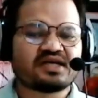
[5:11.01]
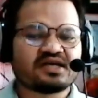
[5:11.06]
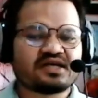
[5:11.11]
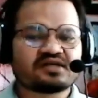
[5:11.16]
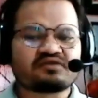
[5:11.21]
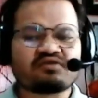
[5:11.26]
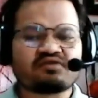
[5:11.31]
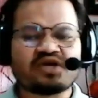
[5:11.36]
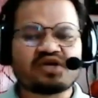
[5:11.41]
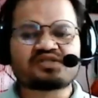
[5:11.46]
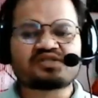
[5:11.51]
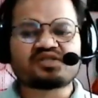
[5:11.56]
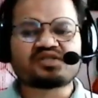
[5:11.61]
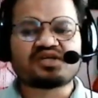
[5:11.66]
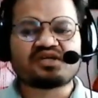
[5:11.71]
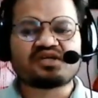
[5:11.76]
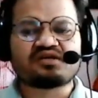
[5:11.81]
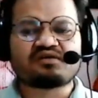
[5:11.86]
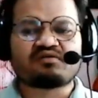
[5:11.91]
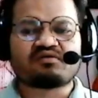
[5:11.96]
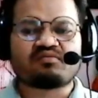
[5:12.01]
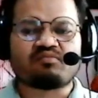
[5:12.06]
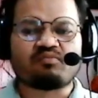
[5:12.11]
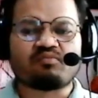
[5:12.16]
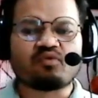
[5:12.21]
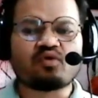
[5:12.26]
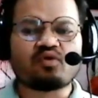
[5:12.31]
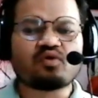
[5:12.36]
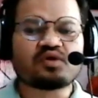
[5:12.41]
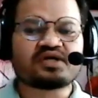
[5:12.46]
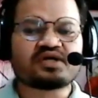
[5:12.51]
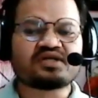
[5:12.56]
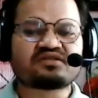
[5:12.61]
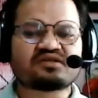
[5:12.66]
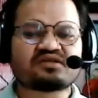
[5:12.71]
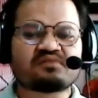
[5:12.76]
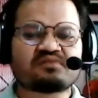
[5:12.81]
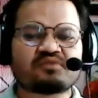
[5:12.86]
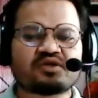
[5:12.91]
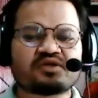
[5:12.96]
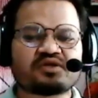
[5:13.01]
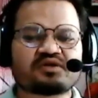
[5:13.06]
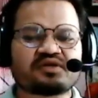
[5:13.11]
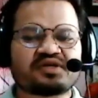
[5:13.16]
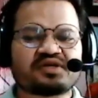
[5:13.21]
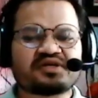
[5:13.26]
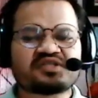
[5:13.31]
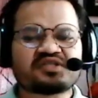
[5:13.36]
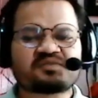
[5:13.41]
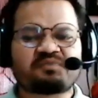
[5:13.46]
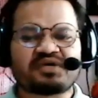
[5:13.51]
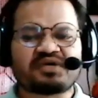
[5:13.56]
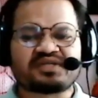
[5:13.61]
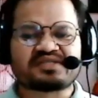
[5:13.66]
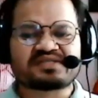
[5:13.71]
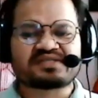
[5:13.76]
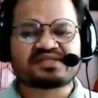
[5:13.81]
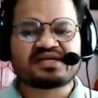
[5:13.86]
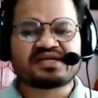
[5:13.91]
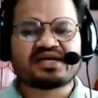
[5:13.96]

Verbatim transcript: creating more intermolecular space